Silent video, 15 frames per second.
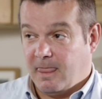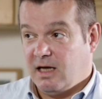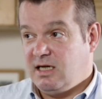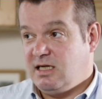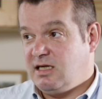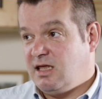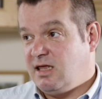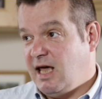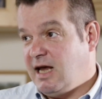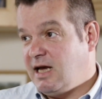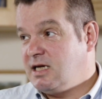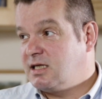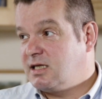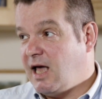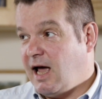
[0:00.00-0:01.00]
These are
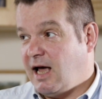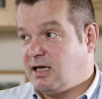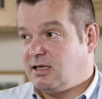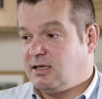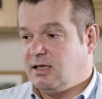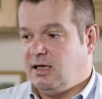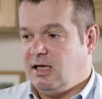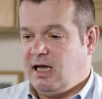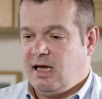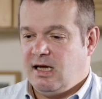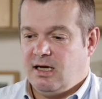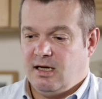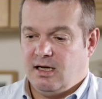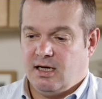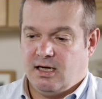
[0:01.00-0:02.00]
things that
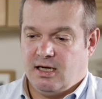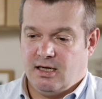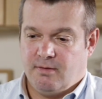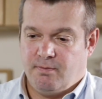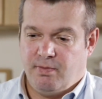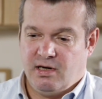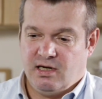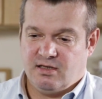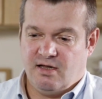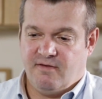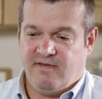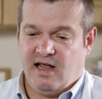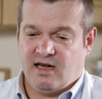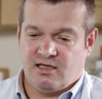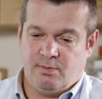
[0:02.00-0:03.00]
the, because
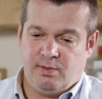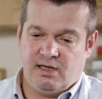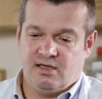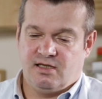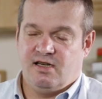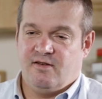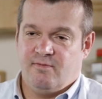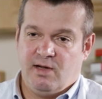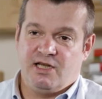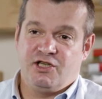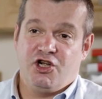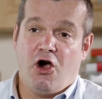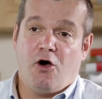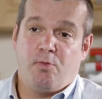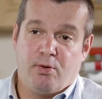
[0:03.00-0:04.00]
the flexibility of my
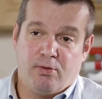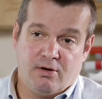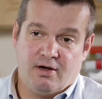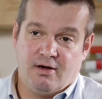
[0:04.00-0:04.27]
job